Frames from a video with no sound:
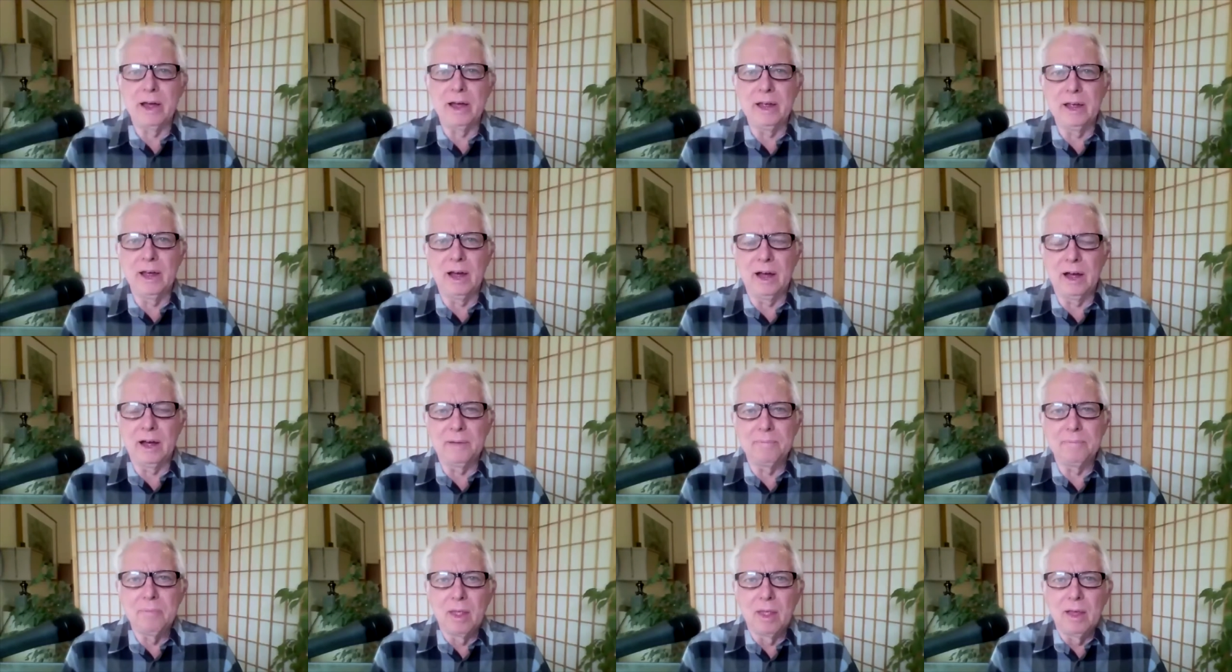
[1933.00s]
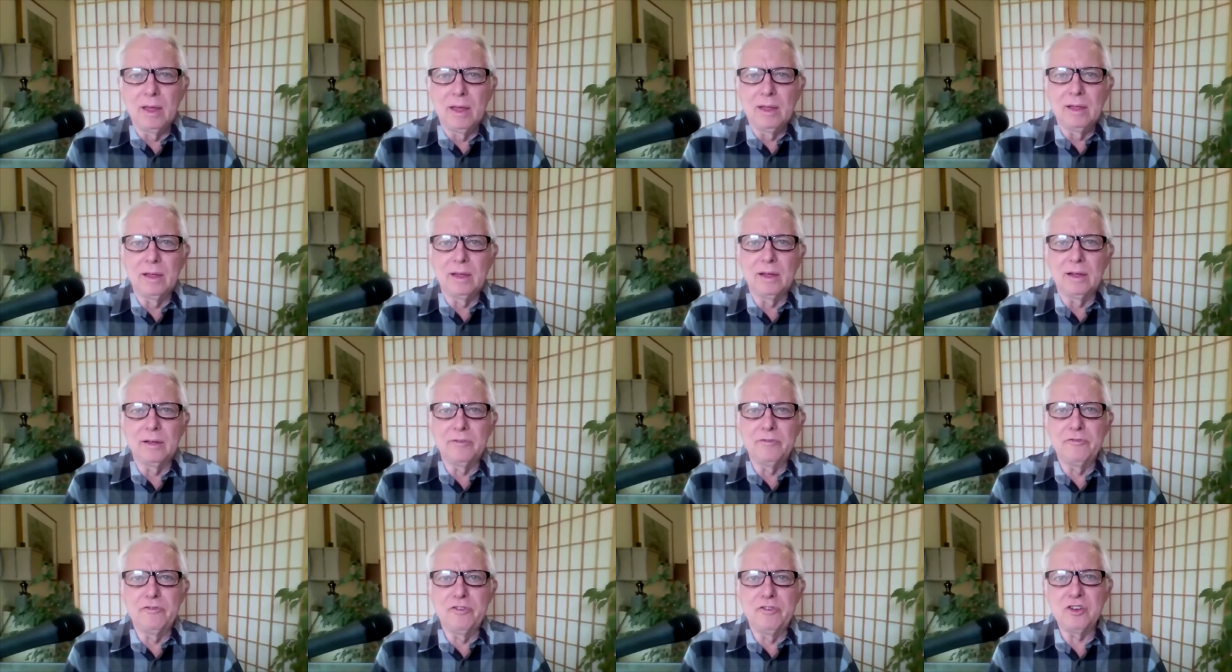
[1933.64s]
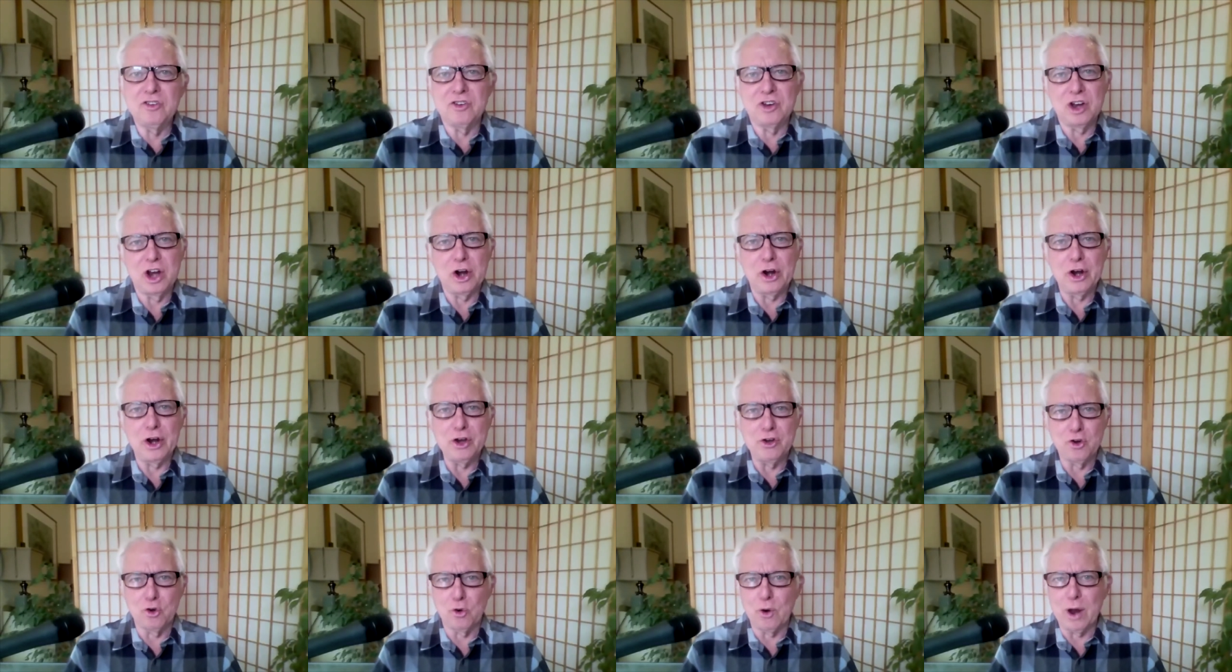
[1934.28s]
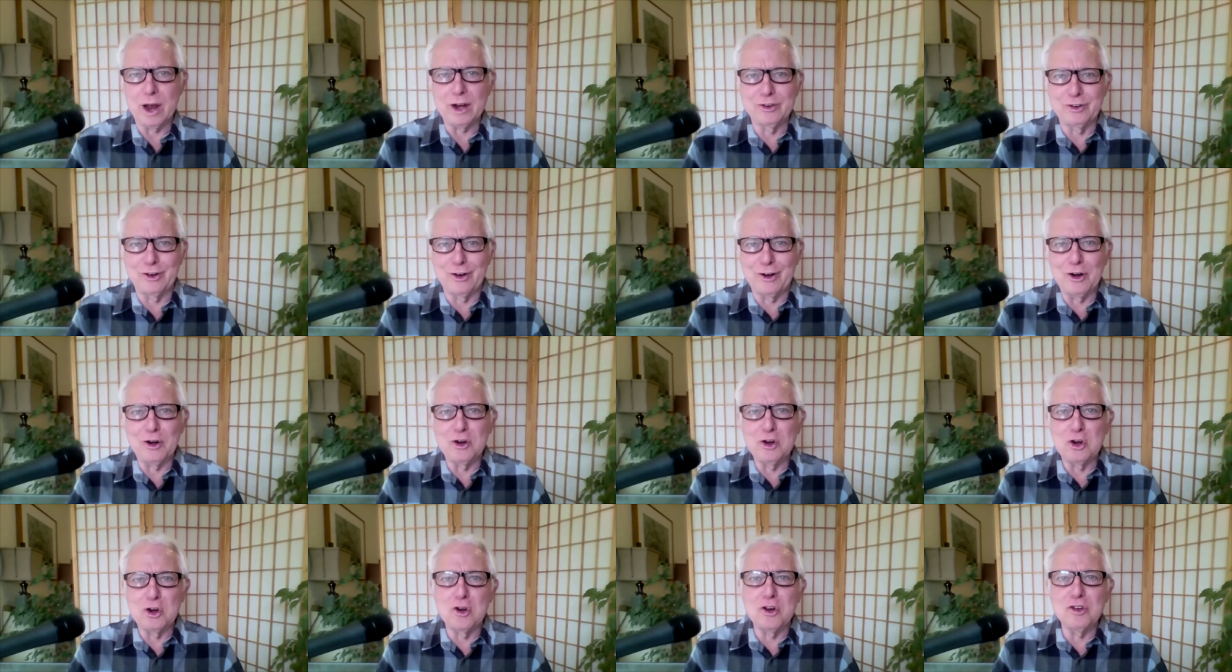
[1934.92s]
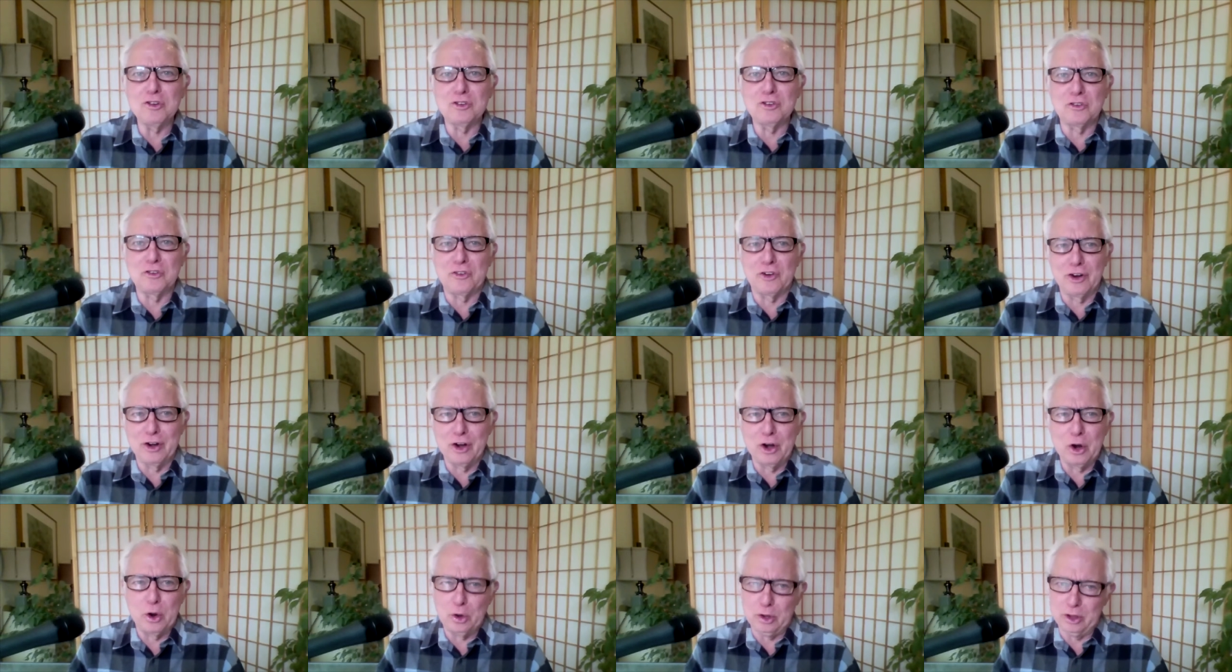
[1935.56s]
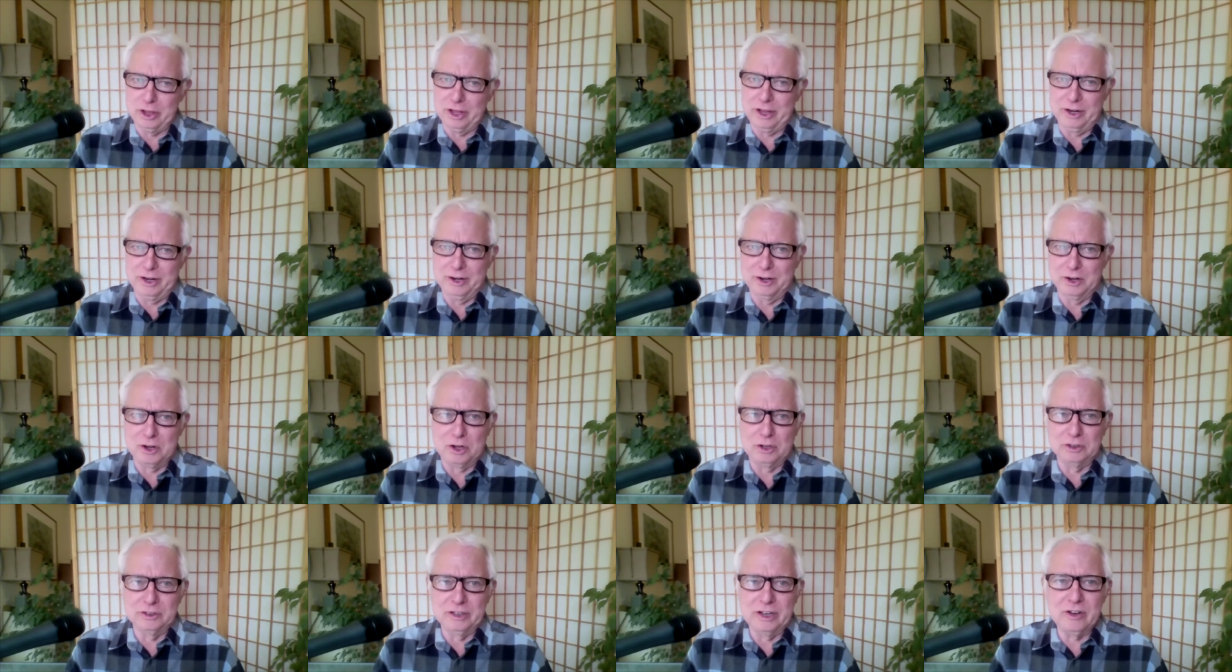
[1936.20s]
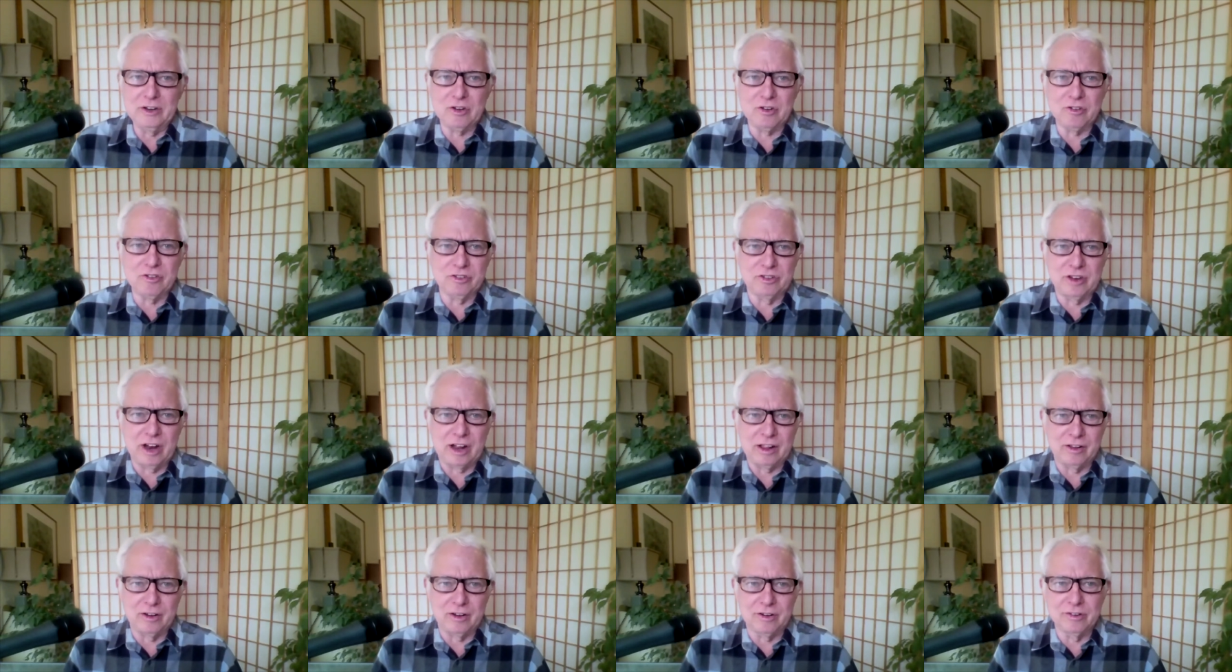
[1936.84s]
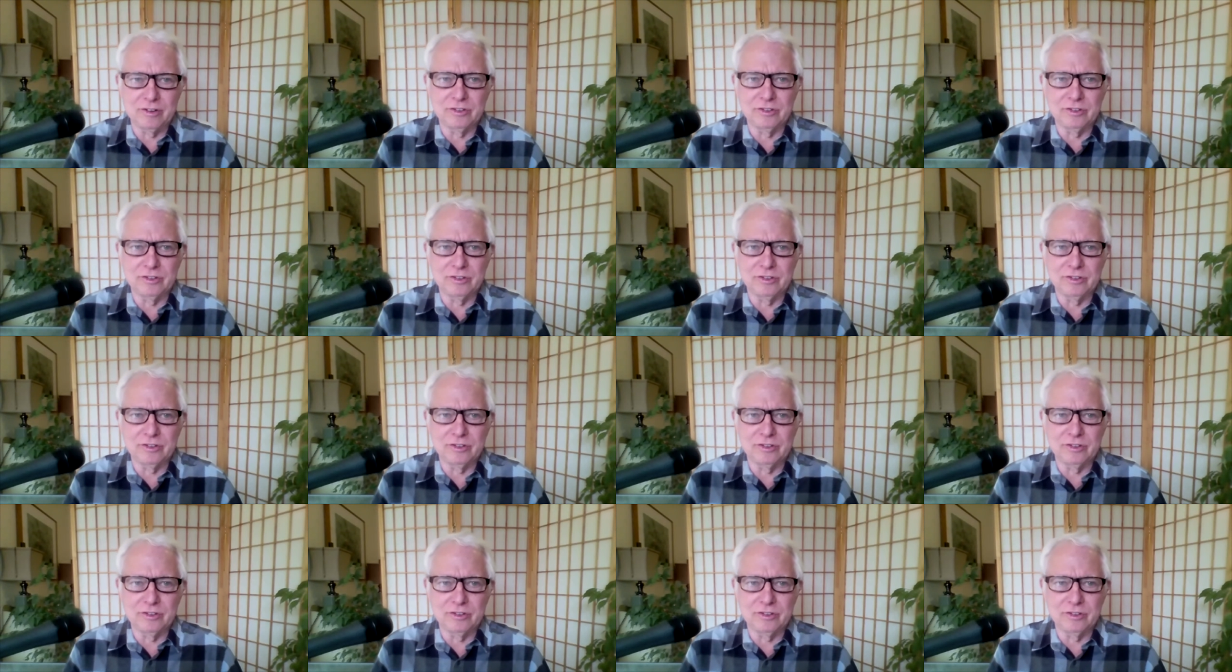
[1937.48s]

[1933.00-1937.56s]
uh, visionary director Christopher Nolan called Interstellar,